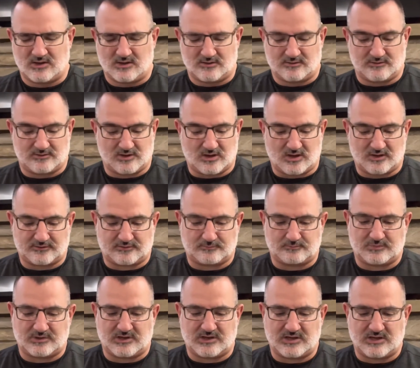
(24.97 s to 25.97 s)
Not to
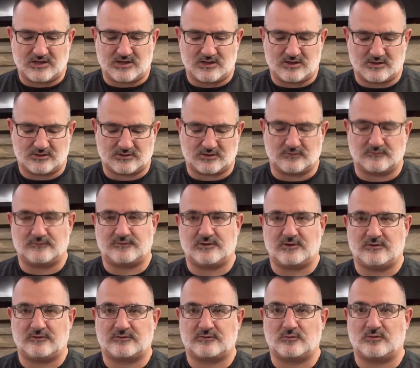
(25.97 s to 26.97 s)
be
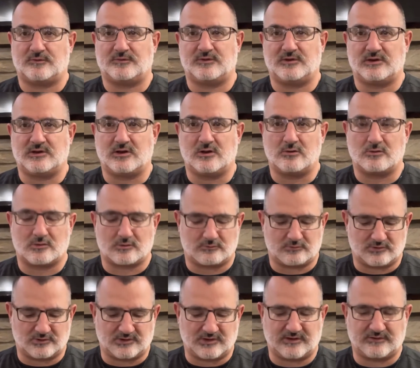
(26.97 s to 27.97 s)
confused with the newer
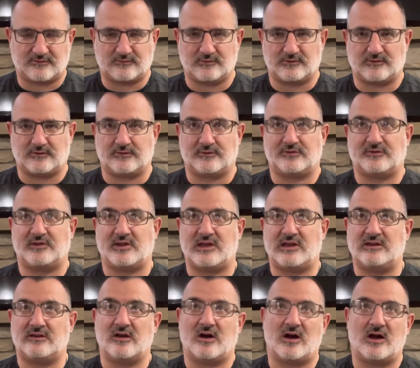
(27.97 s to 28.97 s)
release, which is
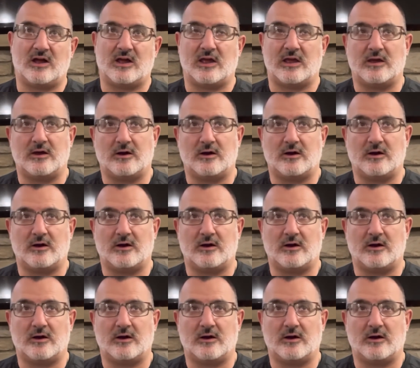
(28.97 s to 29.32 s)
C.L.U.B.